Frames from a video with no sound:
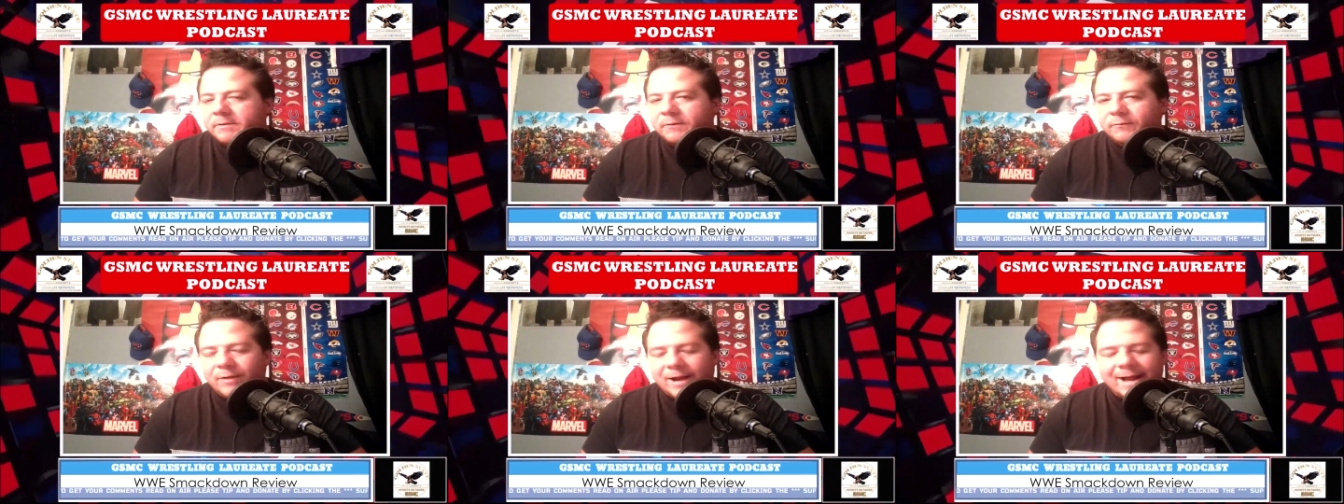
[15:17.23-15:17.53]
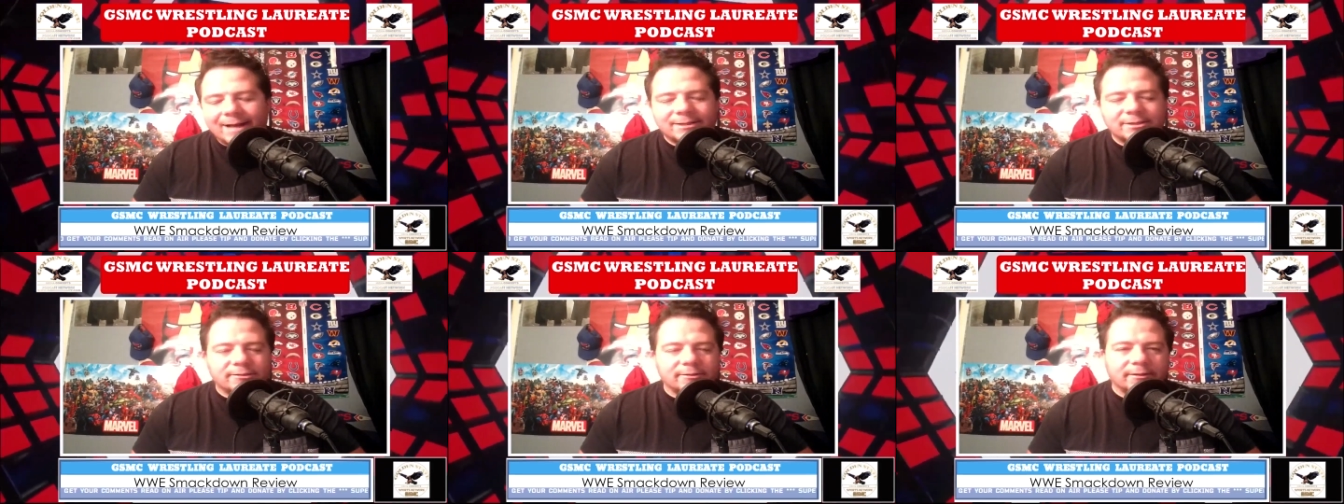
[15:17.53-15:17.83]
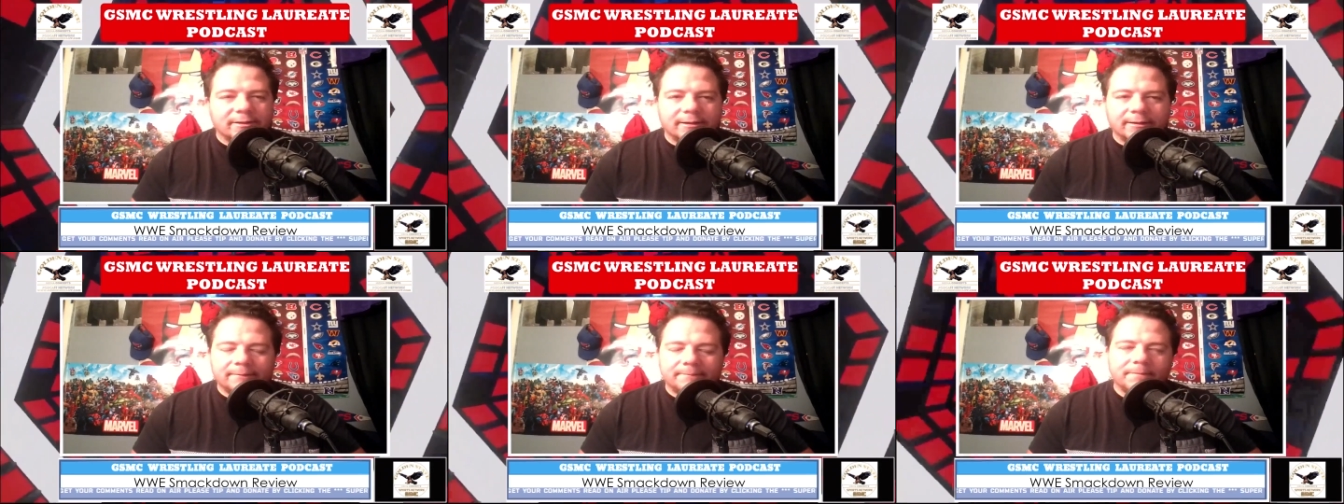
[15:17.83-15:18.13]
women were
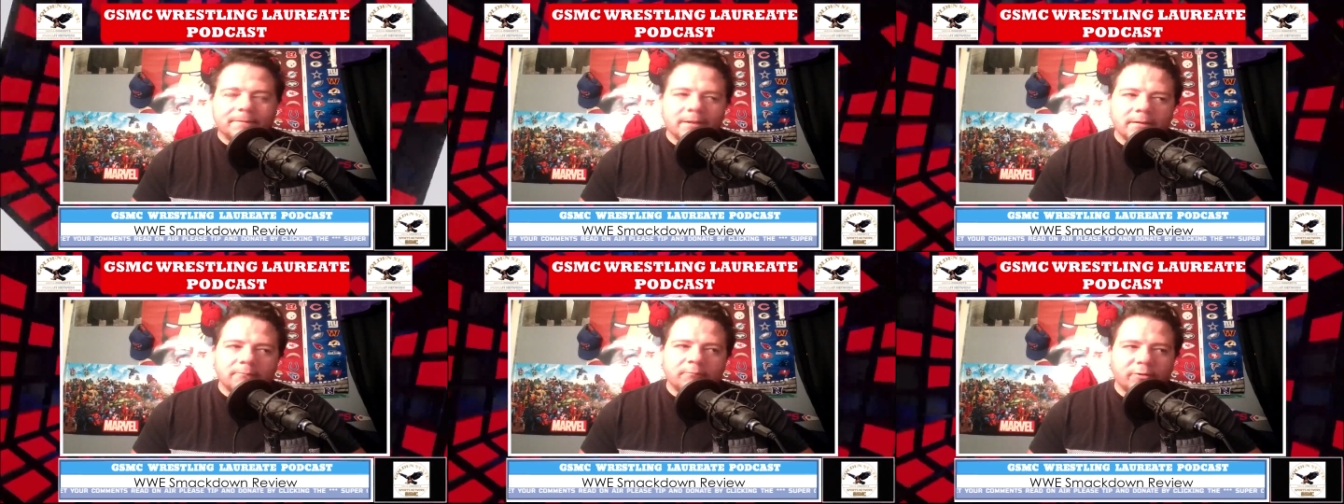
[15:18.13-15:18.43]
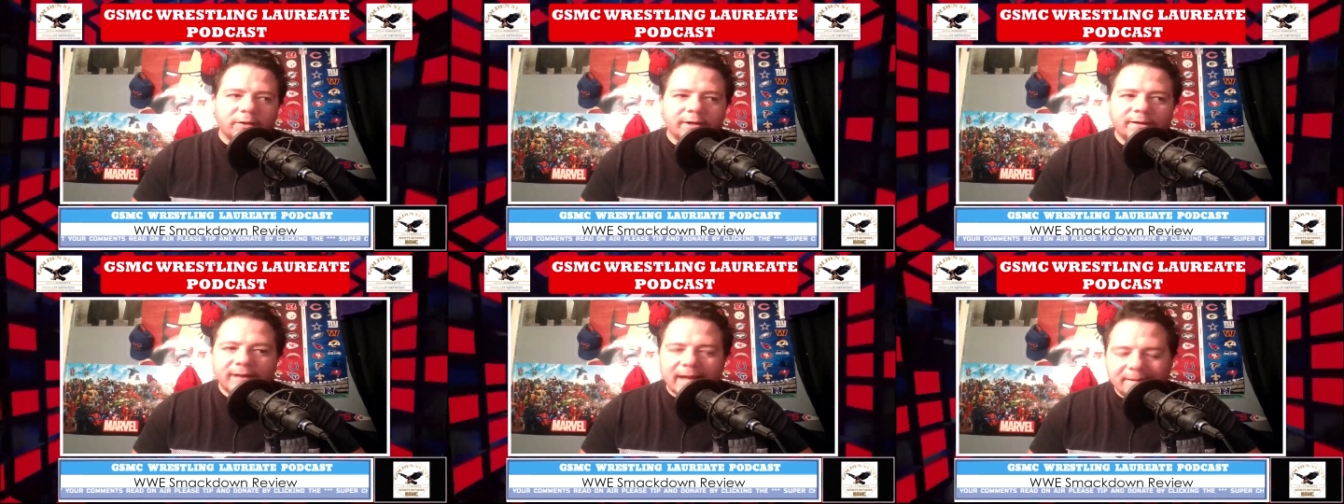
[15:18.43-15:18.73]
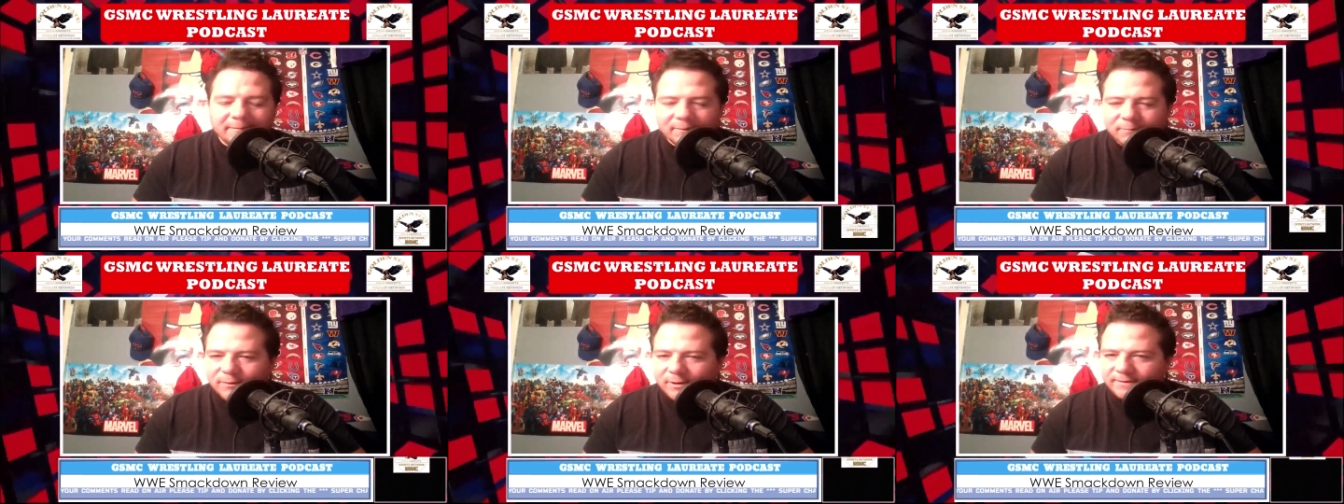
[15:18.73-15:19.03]
actually pretty
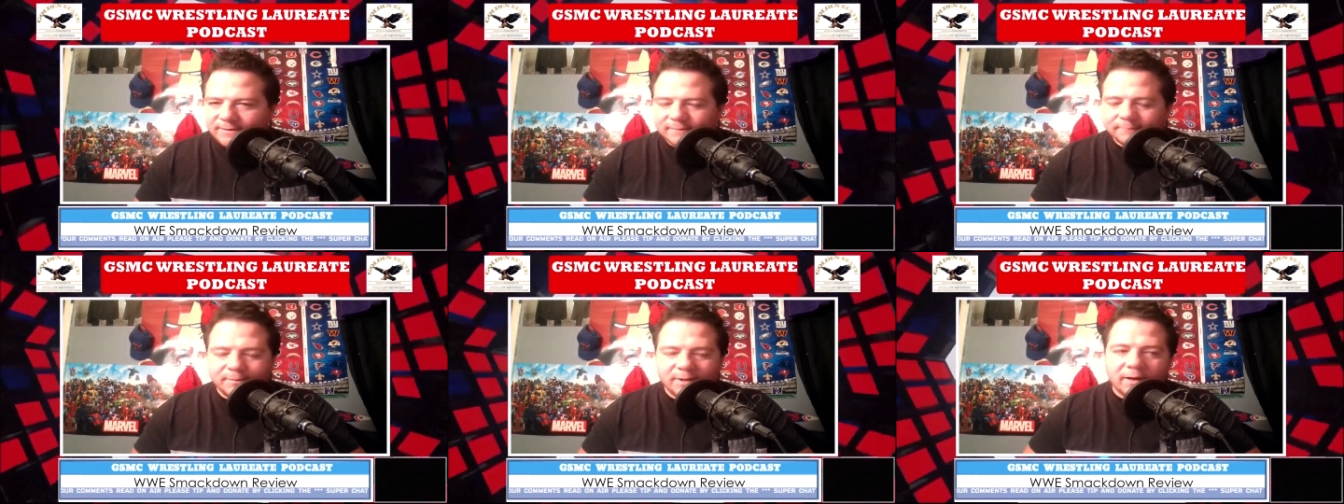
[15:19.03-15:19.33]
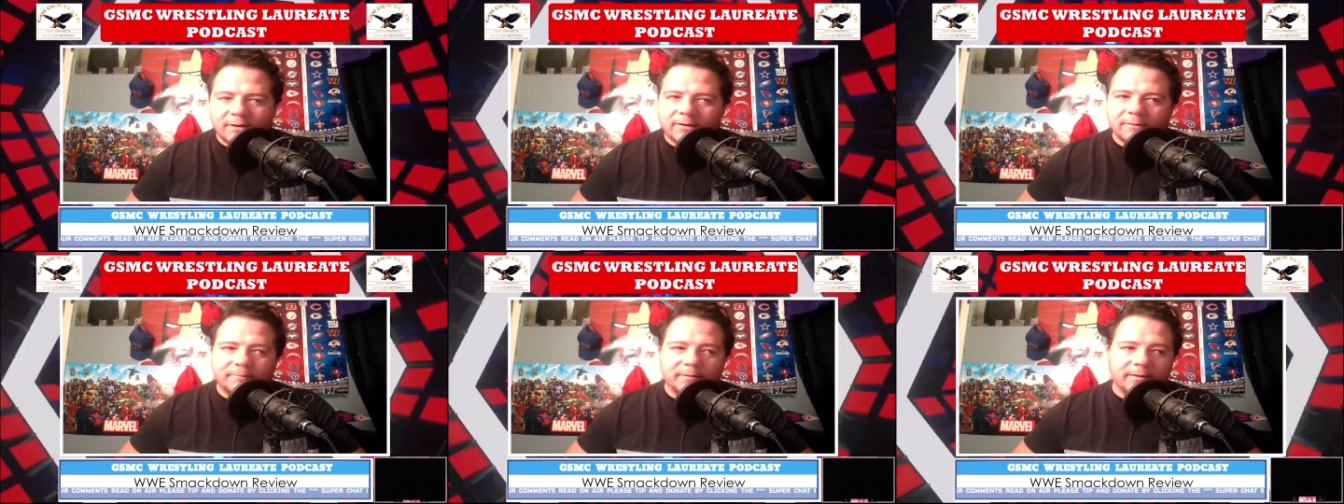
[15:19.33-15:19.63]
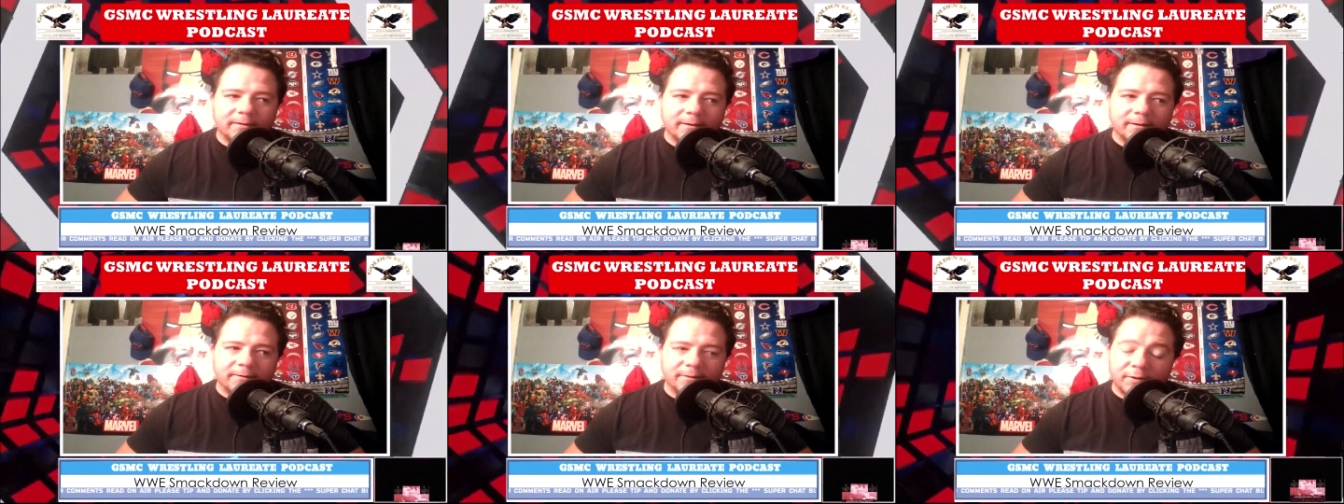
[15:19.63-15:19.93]
damn impressive. Bianca
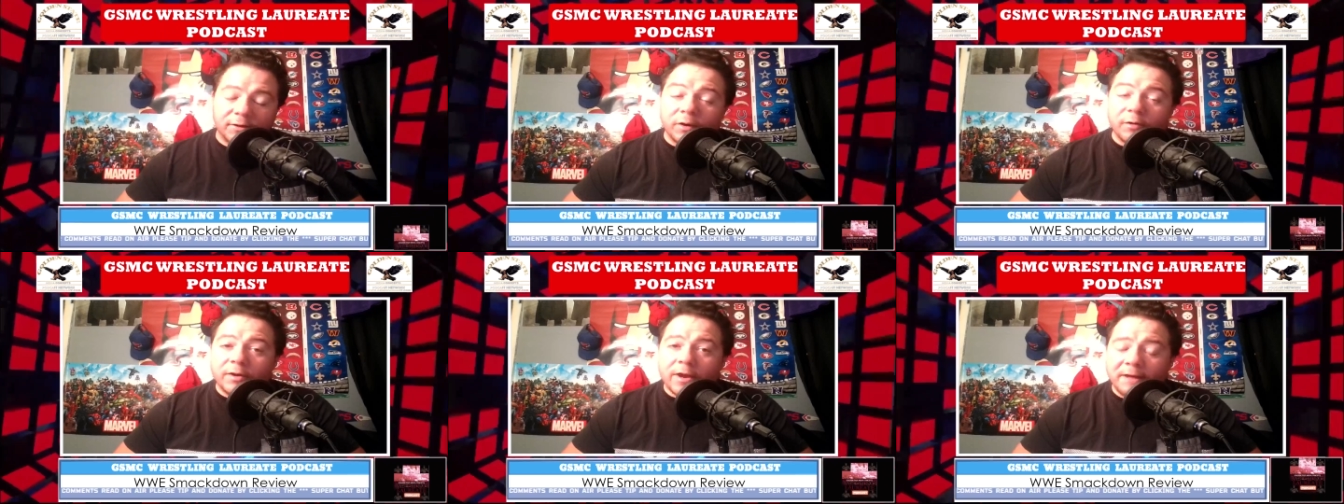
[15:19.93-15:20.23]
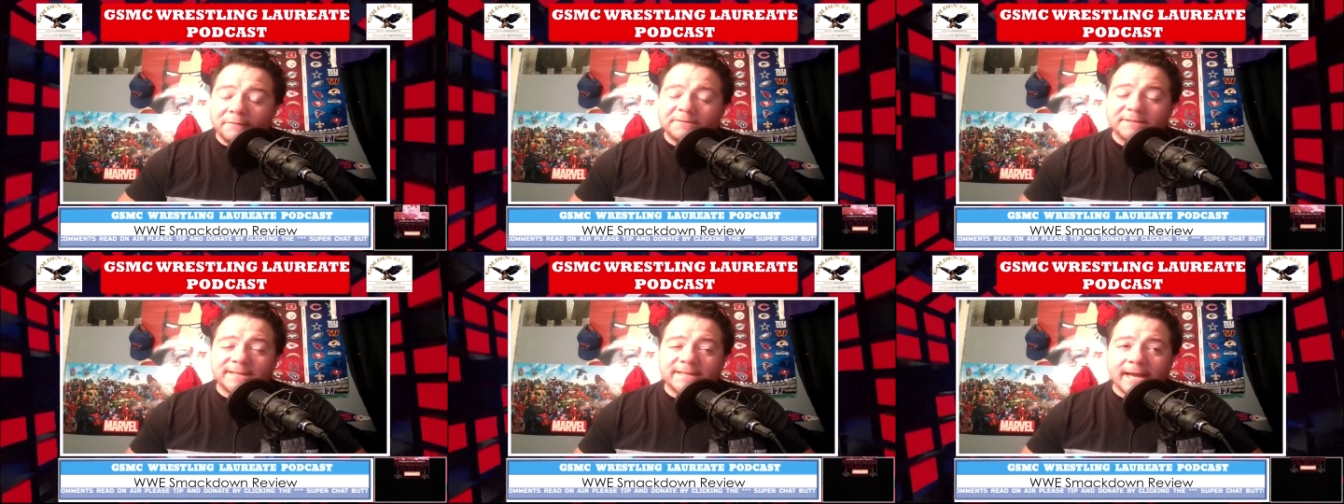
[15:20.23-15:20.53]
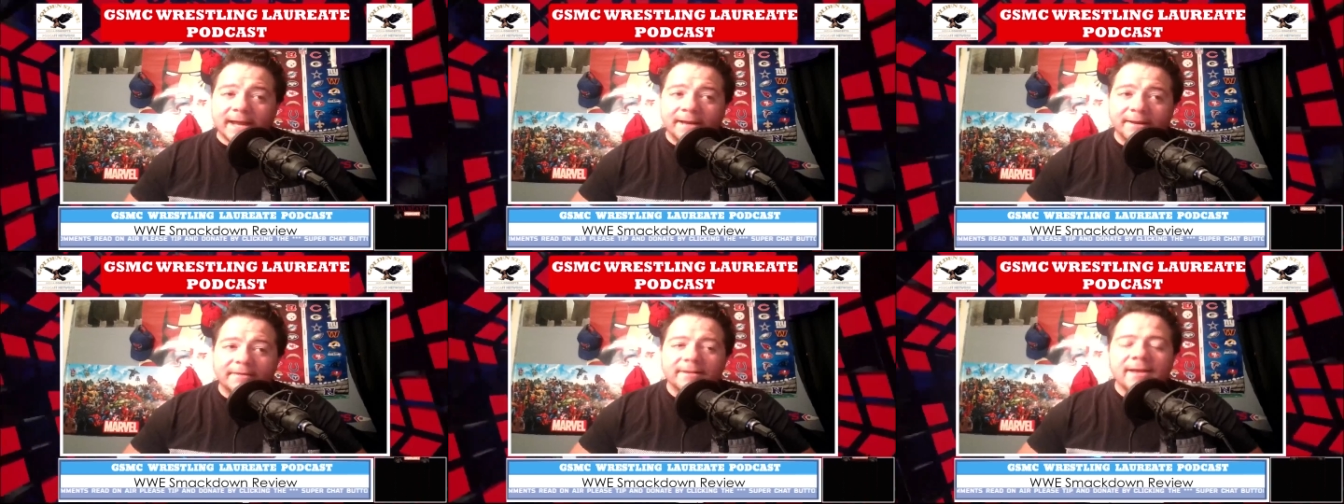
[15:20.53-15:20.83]
Belair, you know, enough
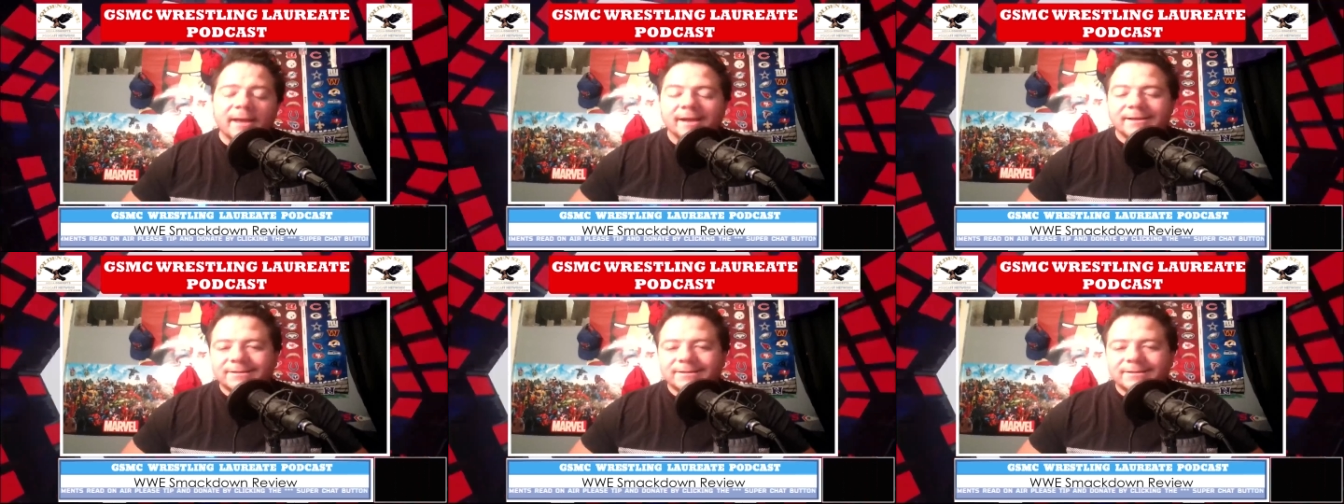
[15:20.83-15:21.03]
said.